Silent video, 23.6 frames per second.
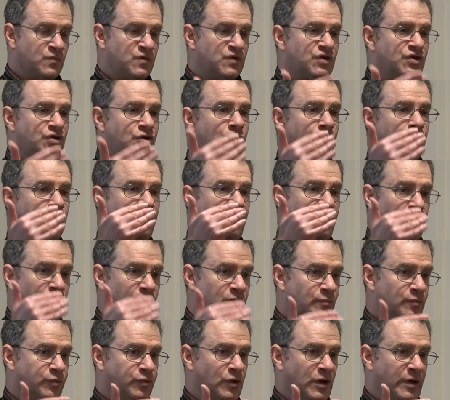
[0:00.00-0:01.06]
to go to full
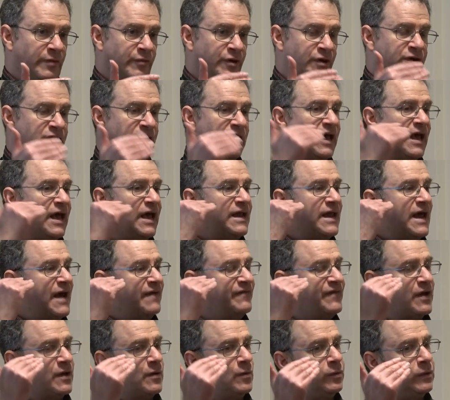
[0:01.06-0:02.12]
employment and have
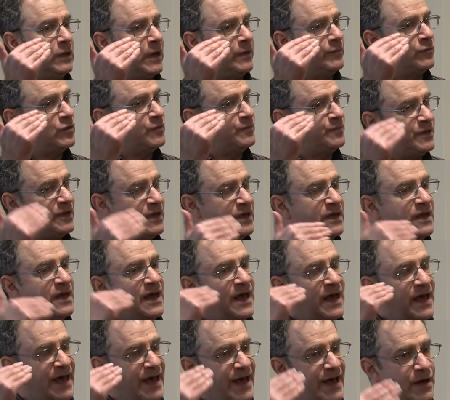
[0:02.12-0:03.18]
that employment be
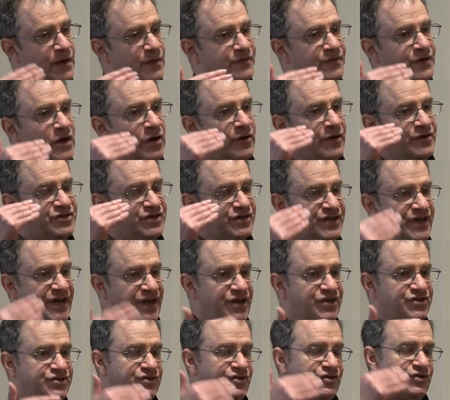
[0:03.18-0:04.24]
healthcare,
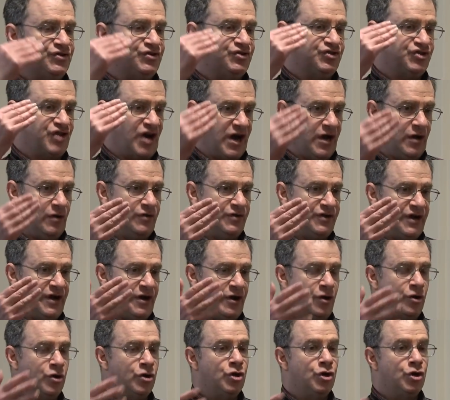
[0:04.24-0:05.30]
education,
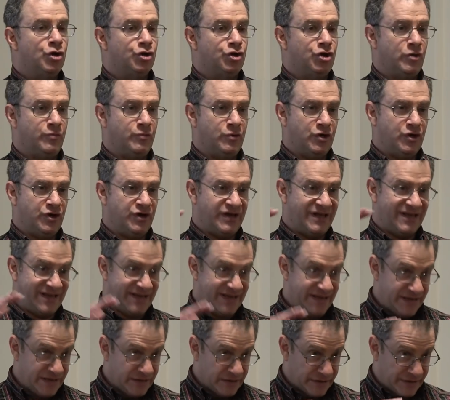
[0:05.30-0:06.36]
childcare, community
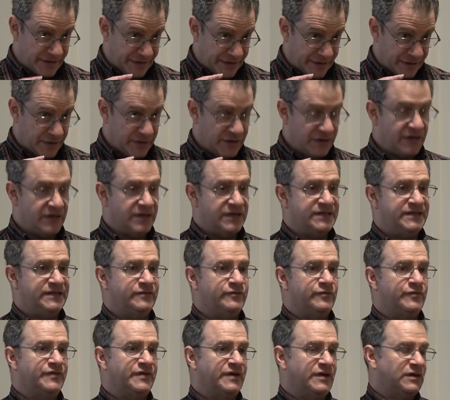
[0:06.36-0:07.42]
healing,
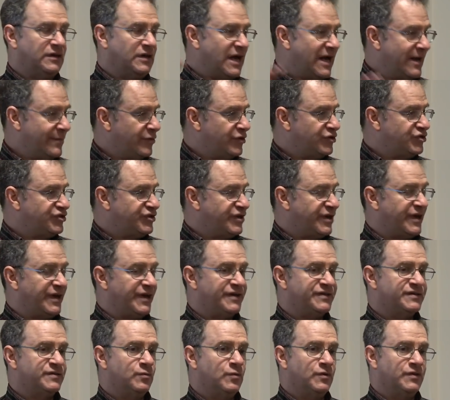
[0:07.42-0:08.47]
dealing with the climate
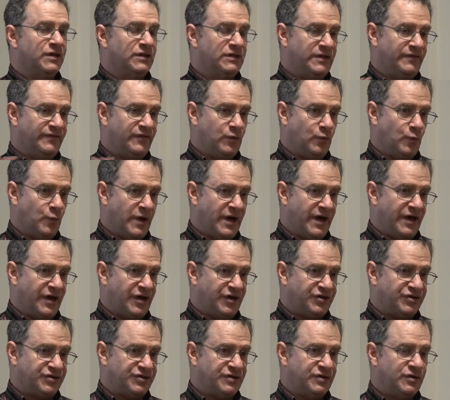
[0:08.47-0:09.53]
change with a living
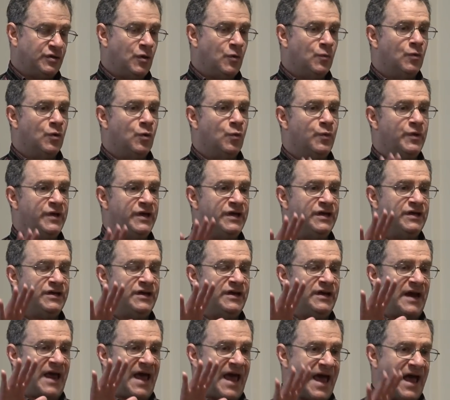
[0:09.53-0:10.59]
wage, where we
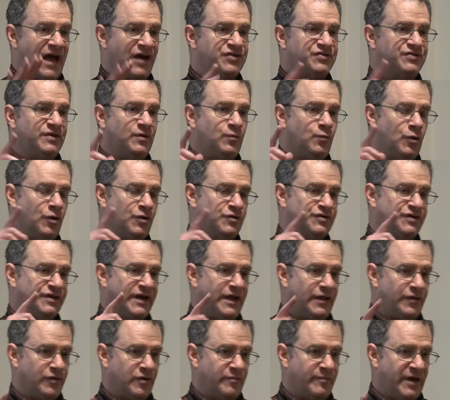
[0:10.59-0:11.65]
can actually work
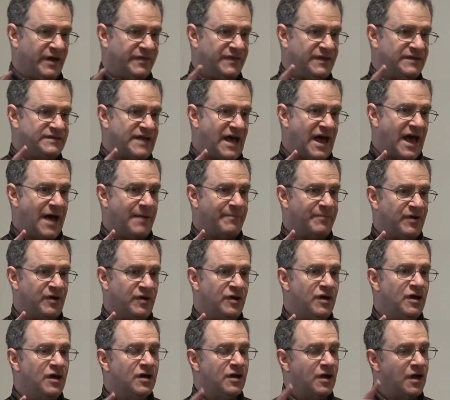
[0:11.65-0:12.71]
together to make these happen
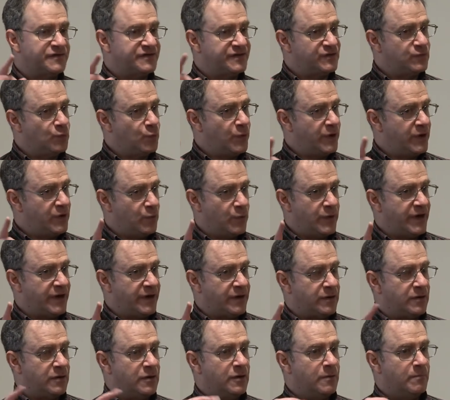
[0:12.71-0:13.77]
because it's
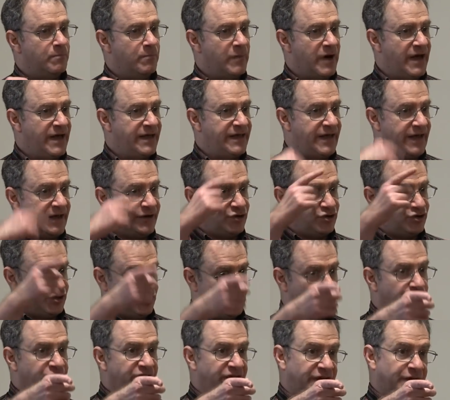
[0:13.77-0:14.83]
win-win. My gain is
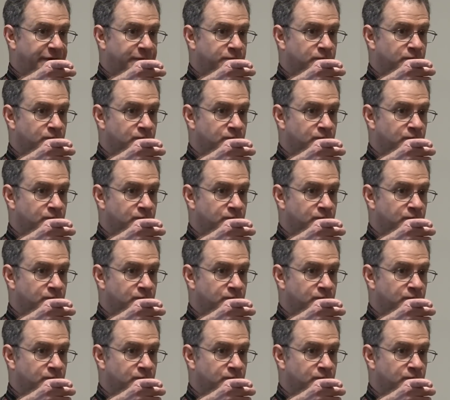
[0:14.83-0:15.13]
your gain,